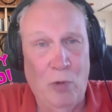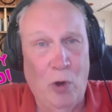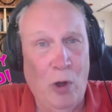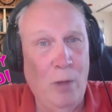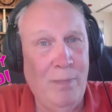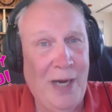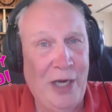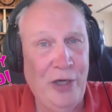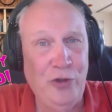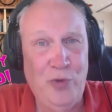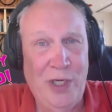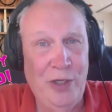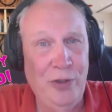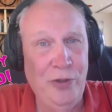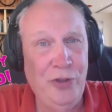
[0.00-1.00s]
all modern
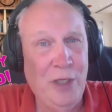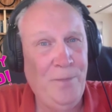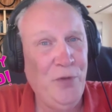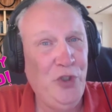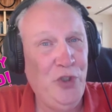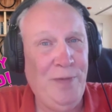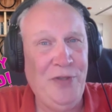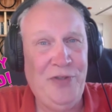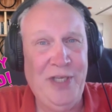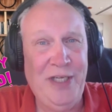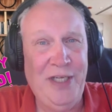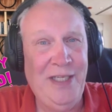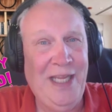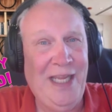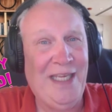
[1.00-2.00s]
traders should be
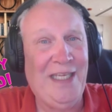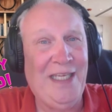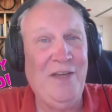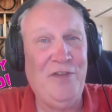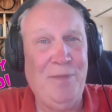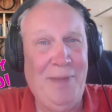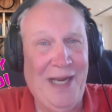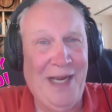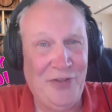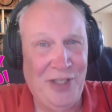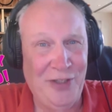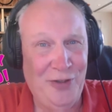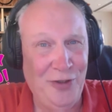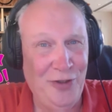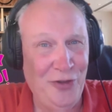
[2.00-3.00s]
sending a gift
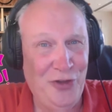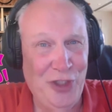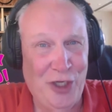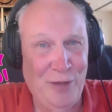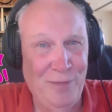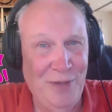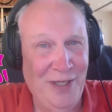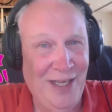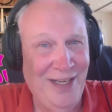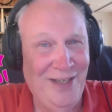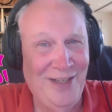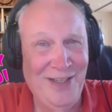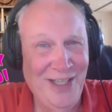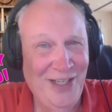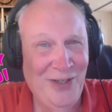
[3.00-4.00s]
basket to this gentleman,
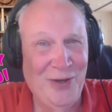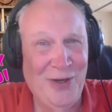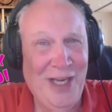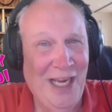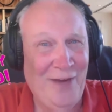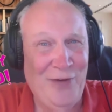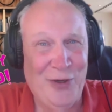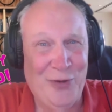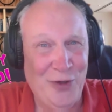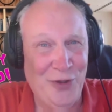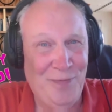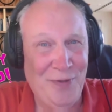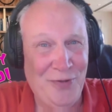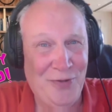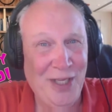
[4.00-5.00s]
and every
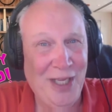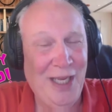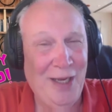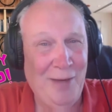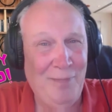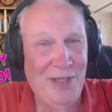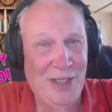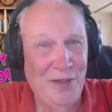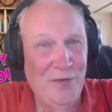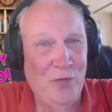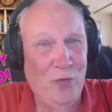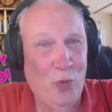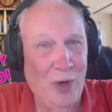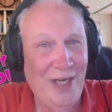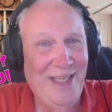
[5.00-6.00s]
Christmas, because
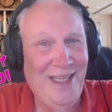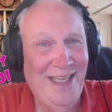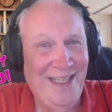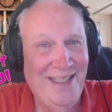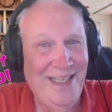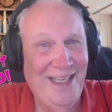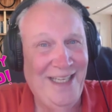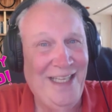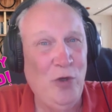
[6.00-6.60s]
of what he did.